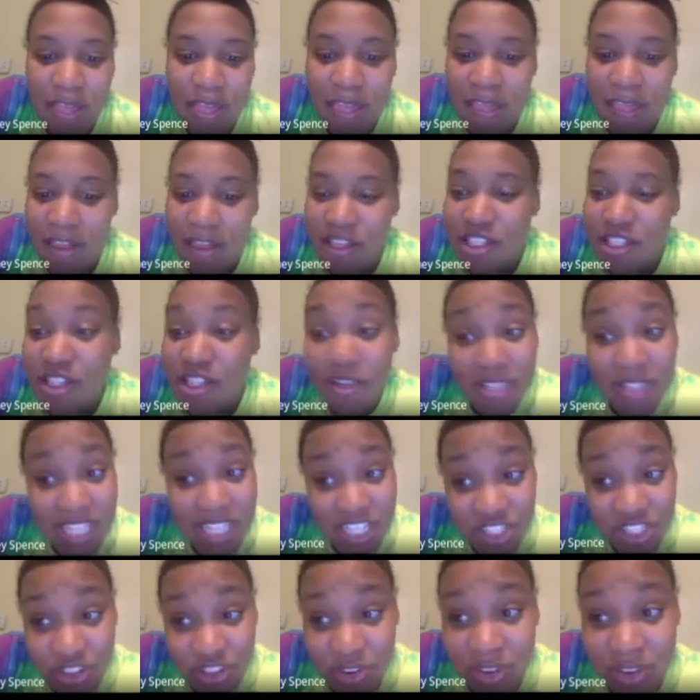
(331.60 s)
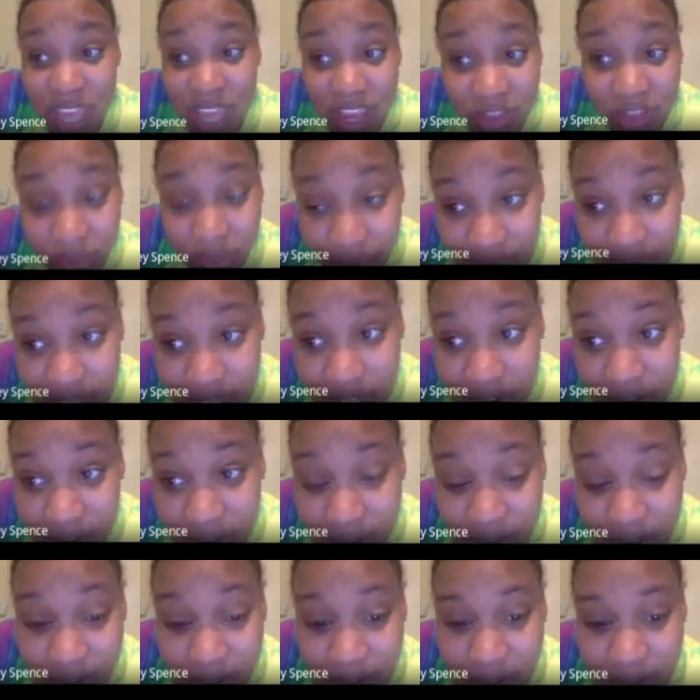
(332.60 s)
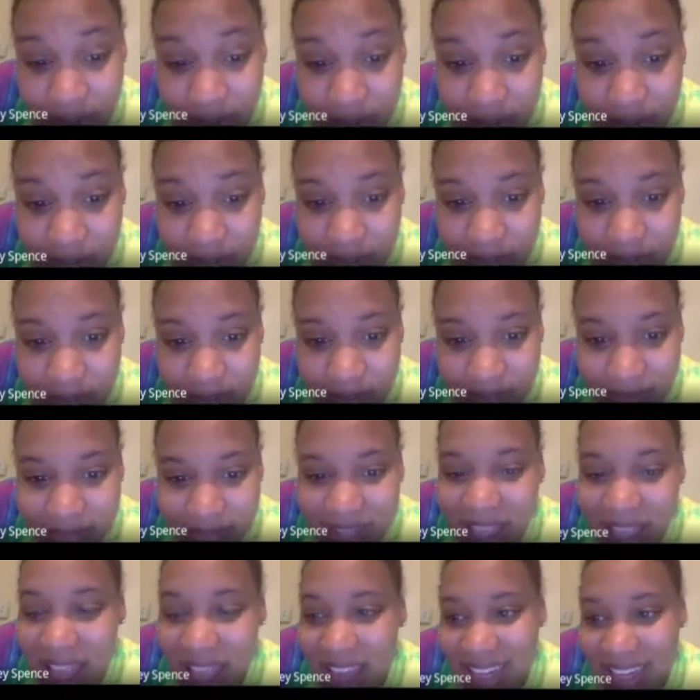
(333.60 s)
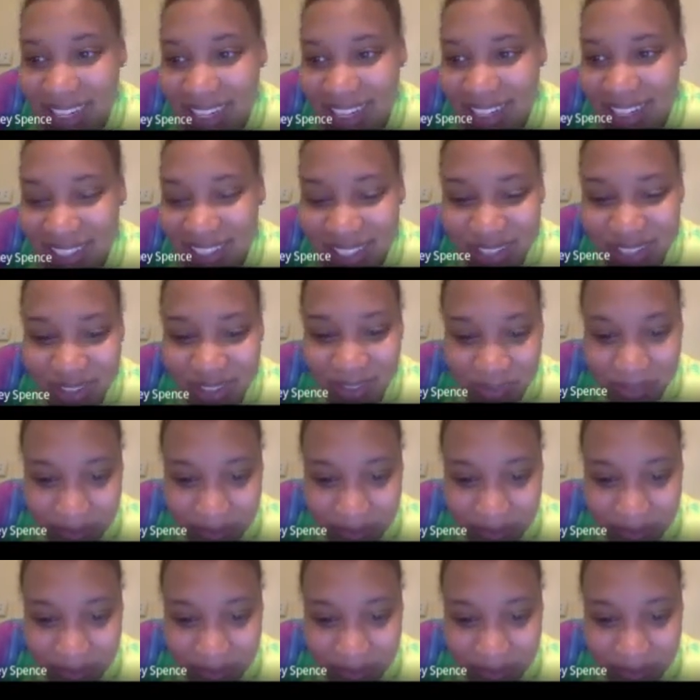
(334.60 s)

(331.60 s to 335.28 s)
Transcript: So did you get 3 circles? I did too.